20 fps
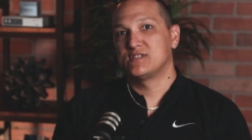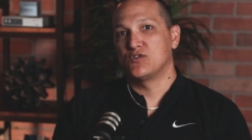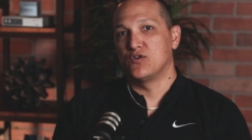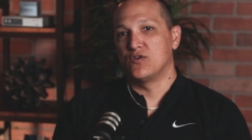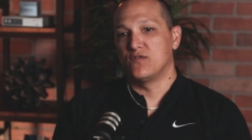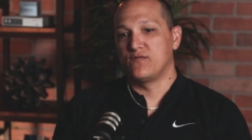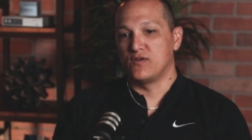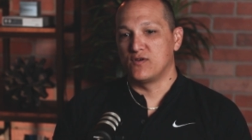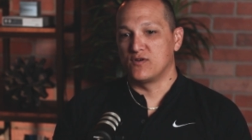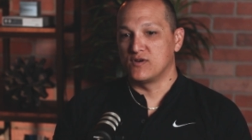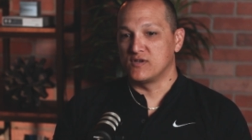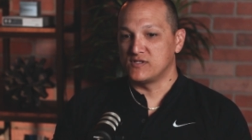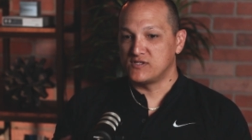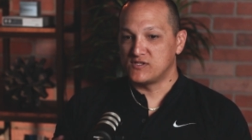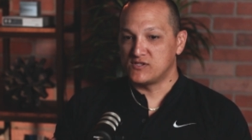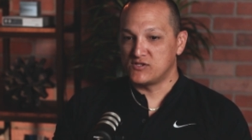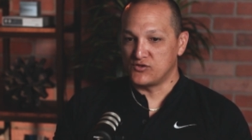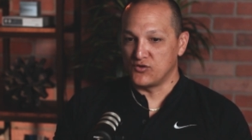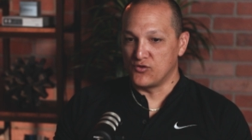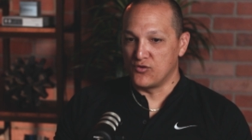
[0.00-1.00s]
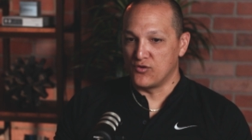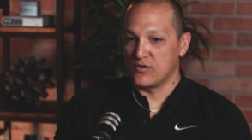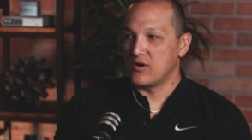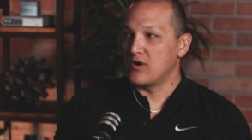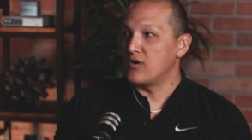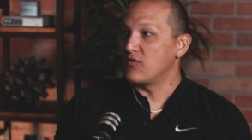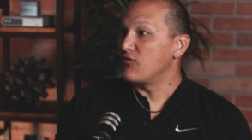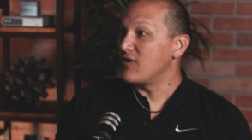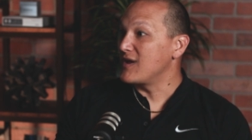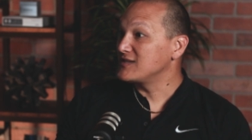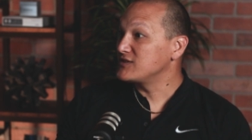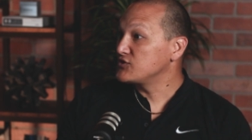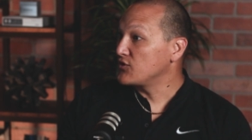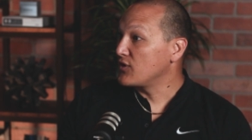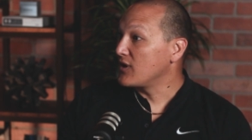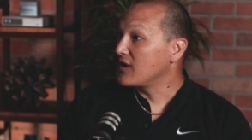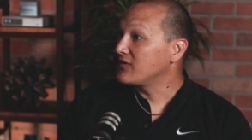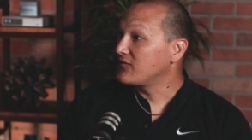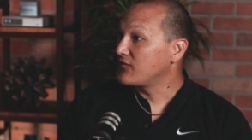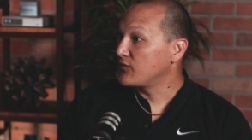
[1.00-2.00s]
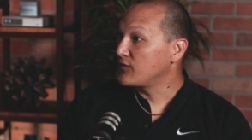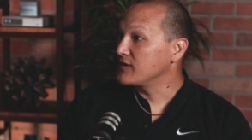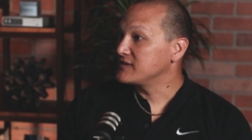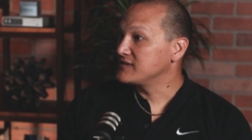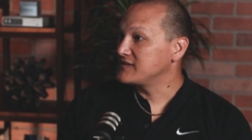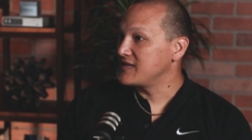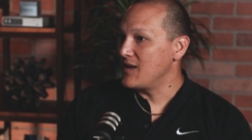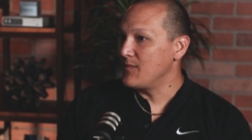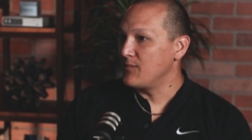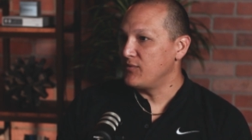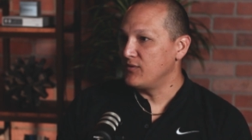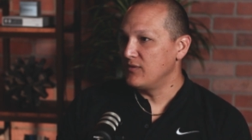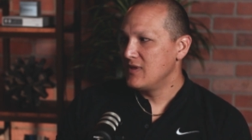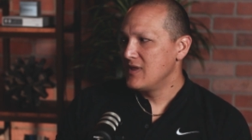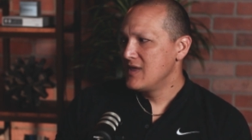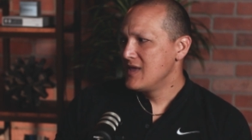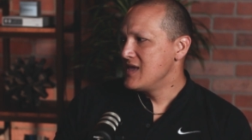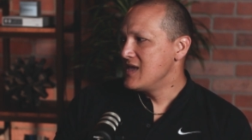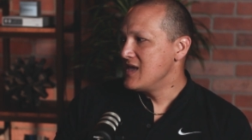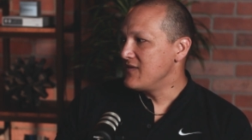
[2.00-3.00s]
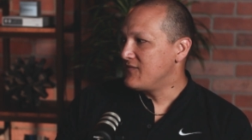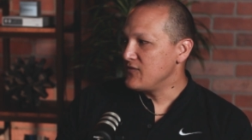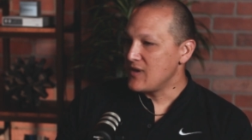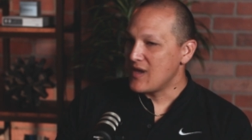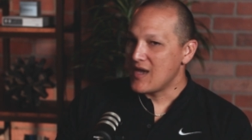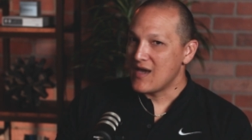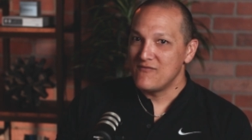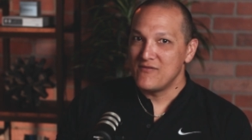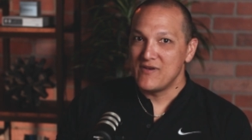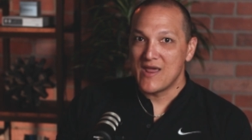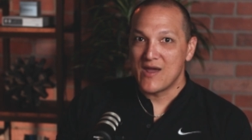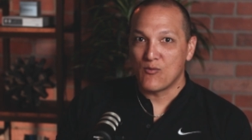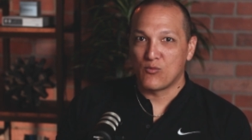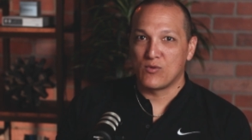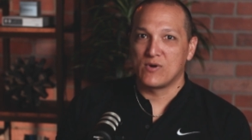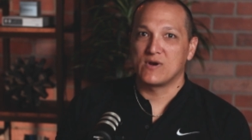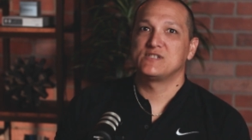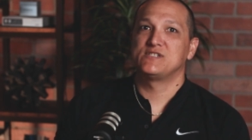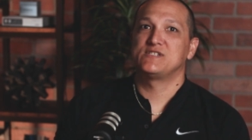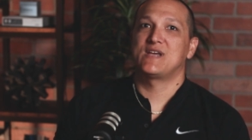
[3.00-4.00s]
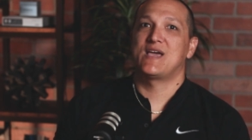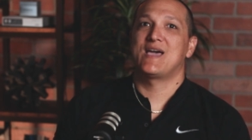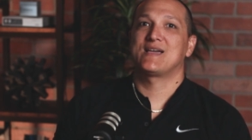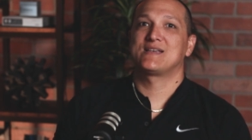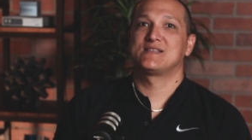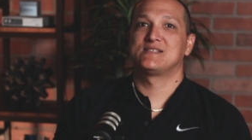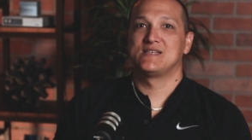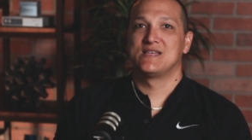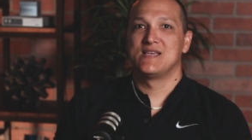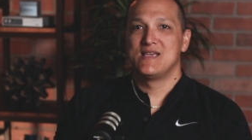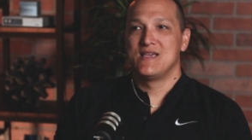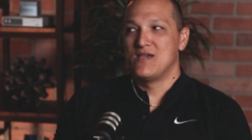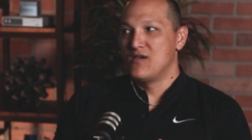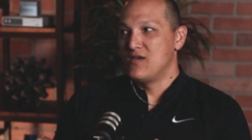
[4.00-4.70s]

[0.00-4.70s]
So if you're a store, a restaurant, for example, if you have network jacks